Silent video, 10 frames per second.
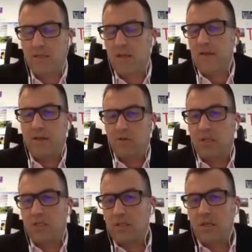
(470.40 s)

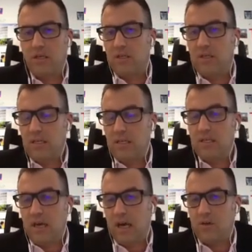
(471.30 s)
Traditionally, I needed
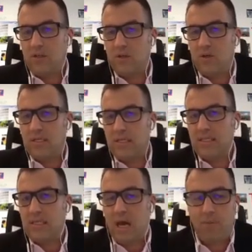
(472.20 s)
130 seats.
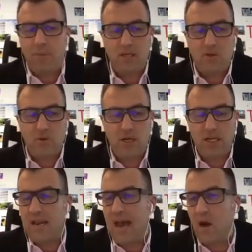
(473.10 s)
How many do I need
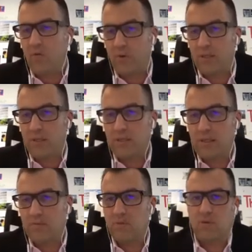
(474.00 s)
now for this team?
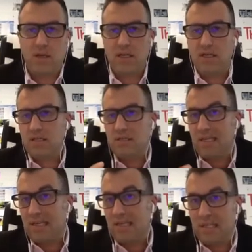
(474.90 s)
Do I need
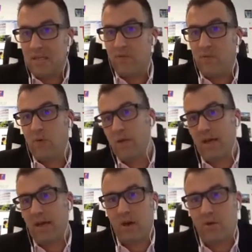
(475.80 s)
60 for the
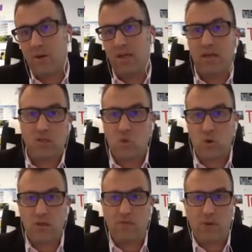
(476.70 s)
accounting and
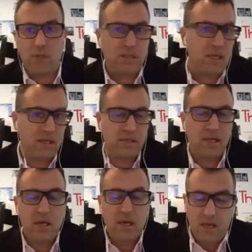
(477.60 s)
20 for the sales
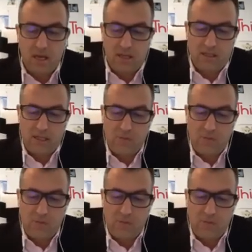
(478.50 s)
team?